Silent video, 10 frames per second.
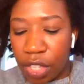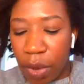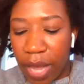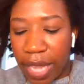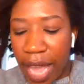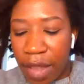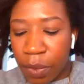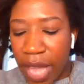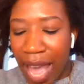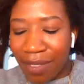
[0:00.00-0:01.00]
So
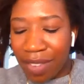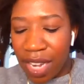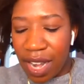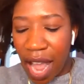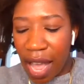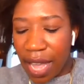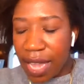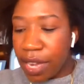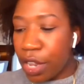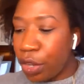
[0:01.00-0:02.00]
again, we have
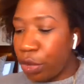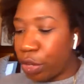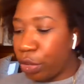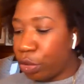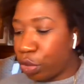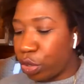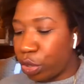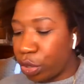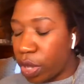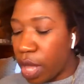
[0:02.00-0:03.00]
nine nude and
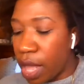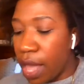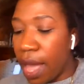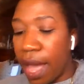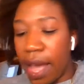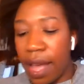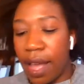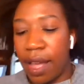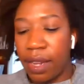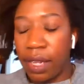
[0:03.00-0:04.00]
neutral
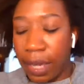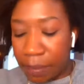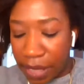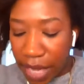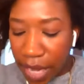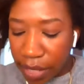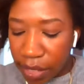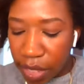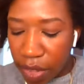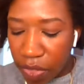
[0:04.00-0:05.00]
uh,
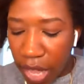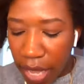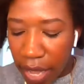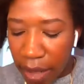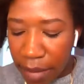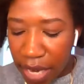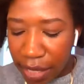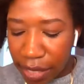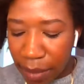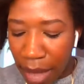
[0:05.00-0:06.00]
lipsticks. They come in
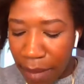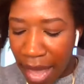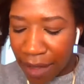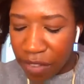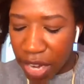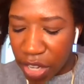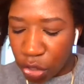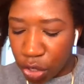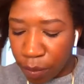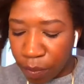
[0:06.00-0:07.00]
a semi-matte
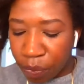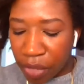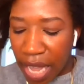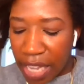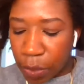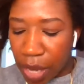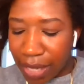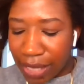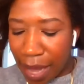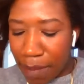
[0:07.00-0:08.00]
finish, as
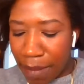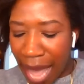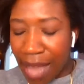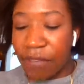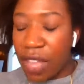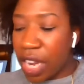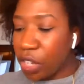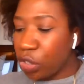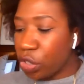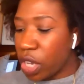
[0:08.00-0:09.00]
well as a matte
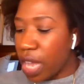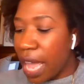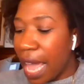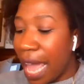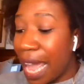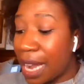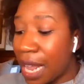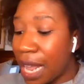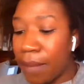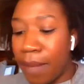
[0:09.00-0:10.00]
finish,
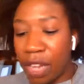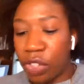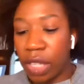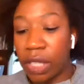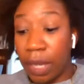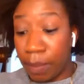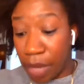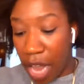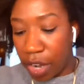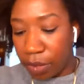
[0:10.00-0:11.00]
and in a matching lip
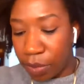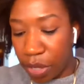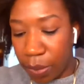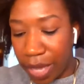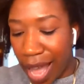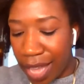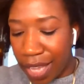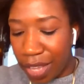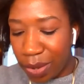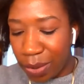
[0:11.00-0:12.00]
liner. So we
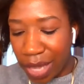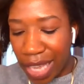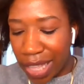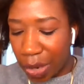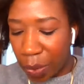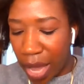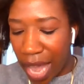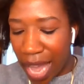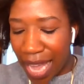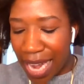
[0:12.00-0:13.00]
got you either
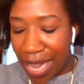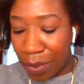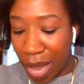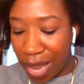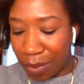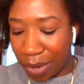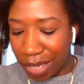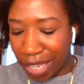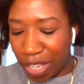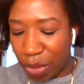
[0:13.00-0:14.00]
way, any way
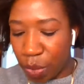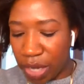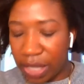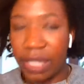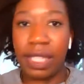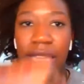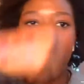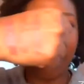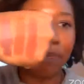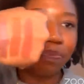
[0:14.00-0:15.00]
really you want to see
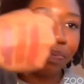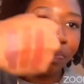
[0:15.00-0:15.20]
them.